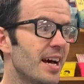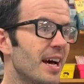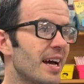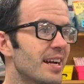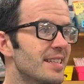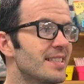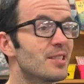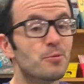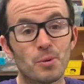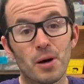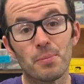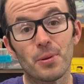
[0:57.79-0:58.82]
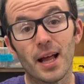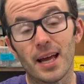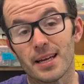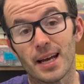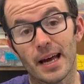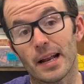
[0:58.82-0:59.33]
because uh, he doesn't really want to
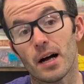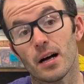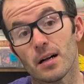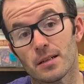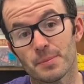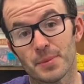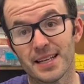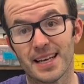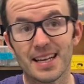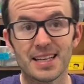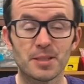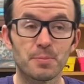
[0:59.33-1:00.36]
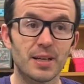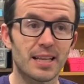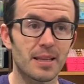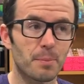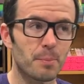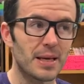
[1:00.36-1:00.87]
play at all. But he kind of gets put
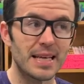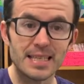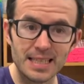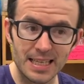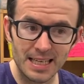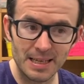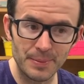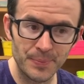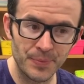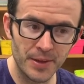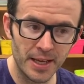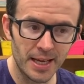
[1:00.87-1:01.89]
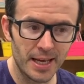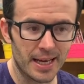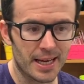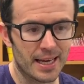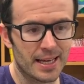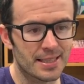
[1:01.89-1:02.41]
on the B team
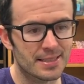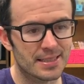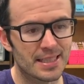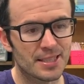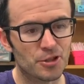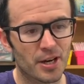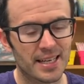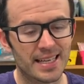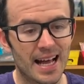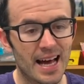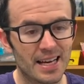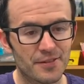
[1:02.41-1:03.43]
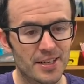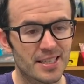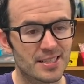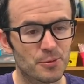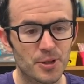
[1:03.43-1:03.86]
and he's trying to get out of it because he